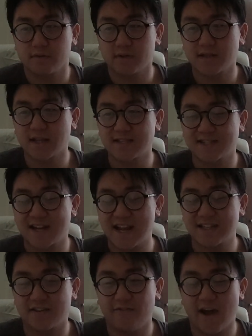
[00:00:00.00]
That's a
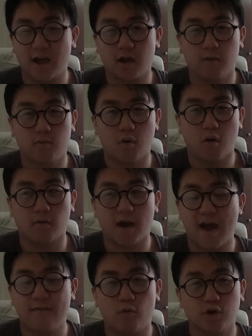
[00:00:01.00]
classic Fight Club quote, right?
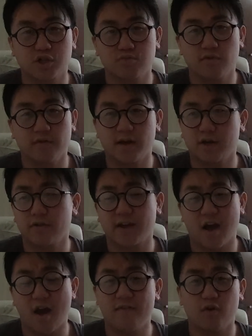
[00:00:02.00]
I haven't watched the movie. I don't think
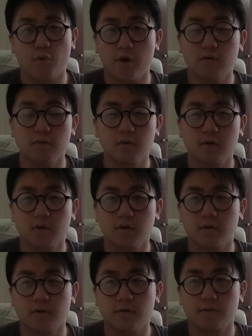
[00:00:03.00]
I ever will.
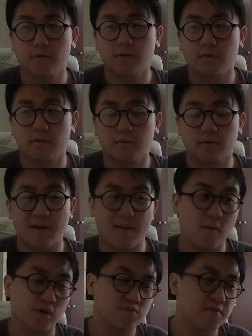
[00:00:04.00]
I
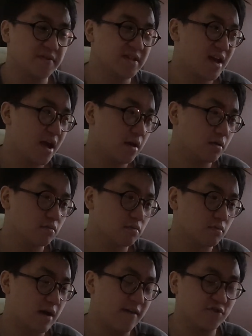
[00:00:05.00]
might watch the movie today.
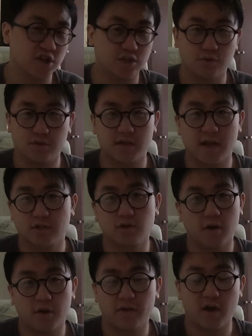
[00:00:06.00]
I have shit to do today,
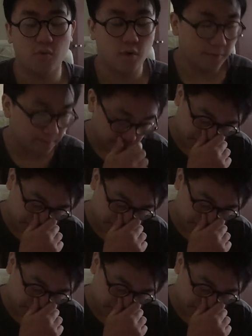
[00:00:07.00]
so I don't think I will.